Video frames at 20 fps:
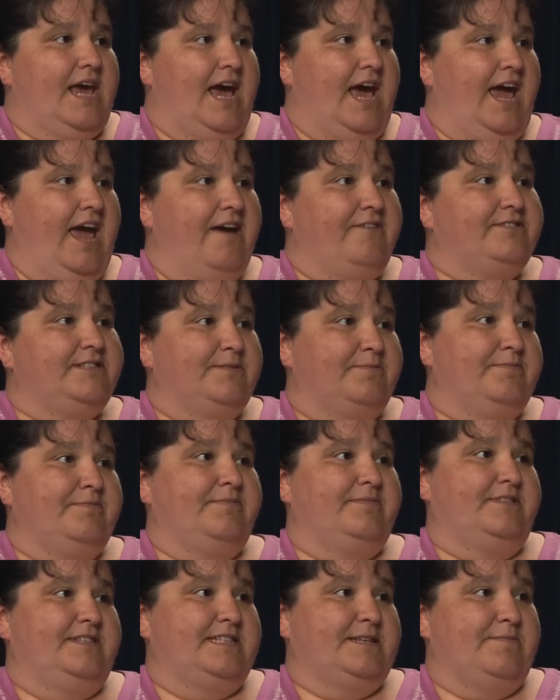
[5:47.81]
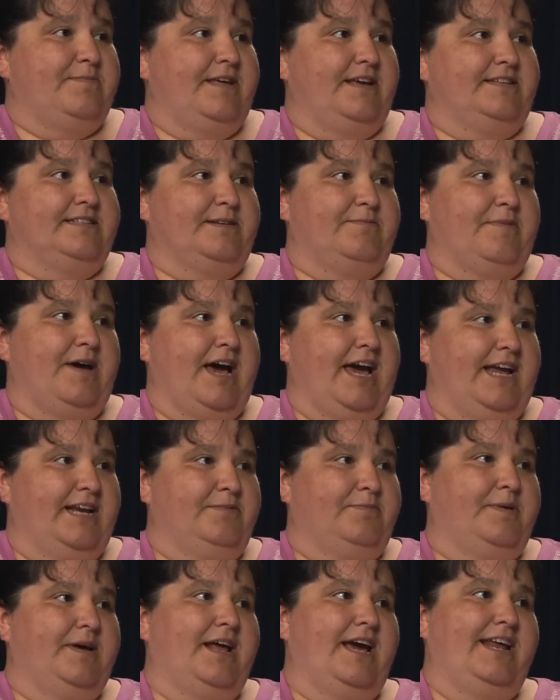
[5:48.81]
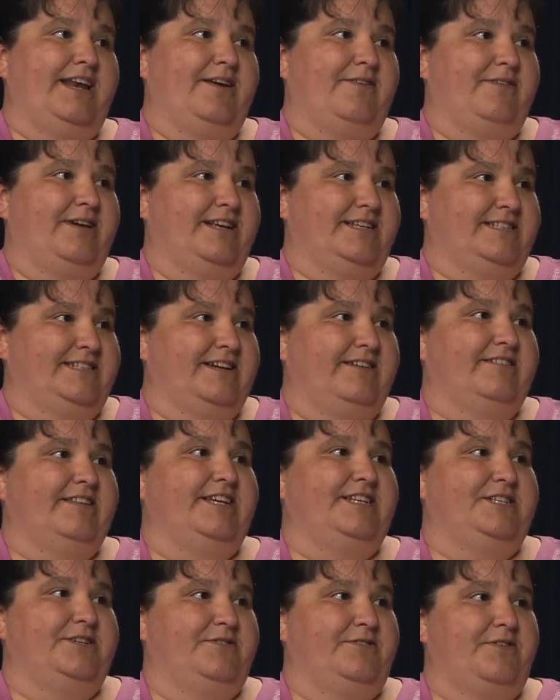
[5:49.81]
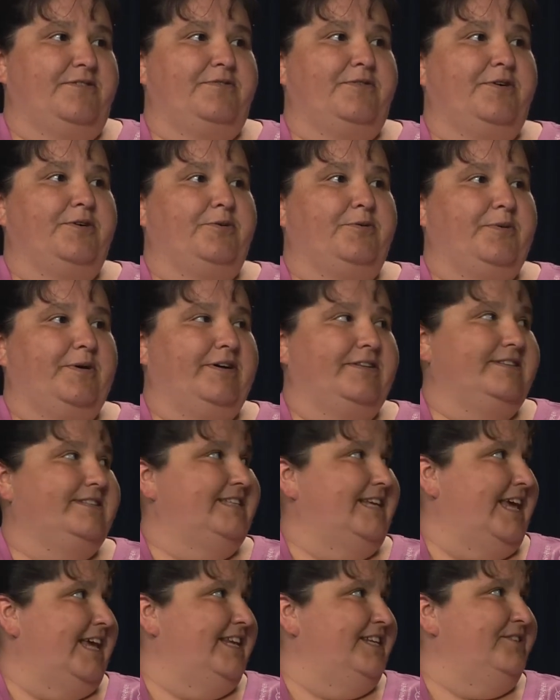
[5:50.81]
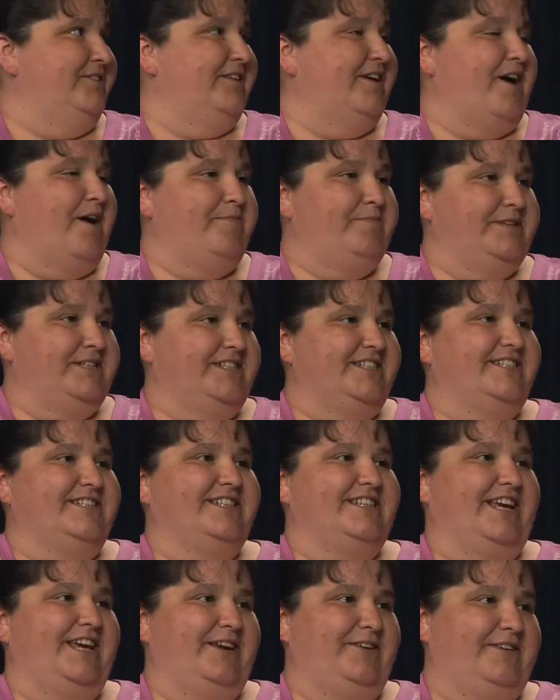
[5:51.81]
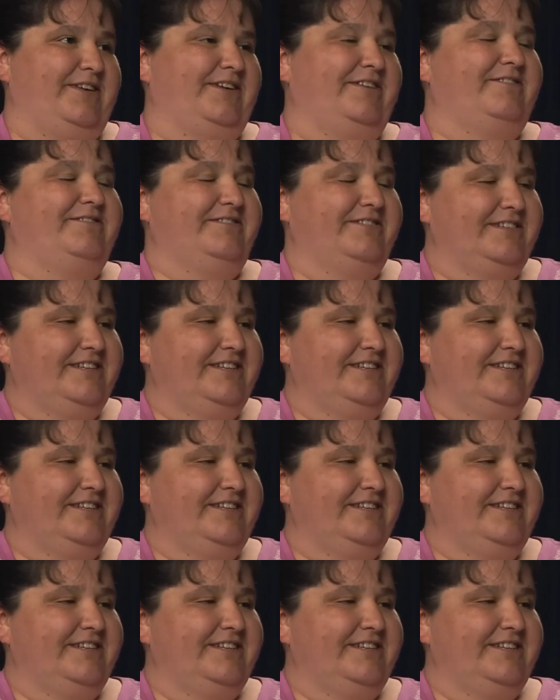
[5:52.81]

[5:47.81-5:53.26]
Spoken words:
I have some things in mind, but I don't necessarily do the full quilts and do the competition that you do.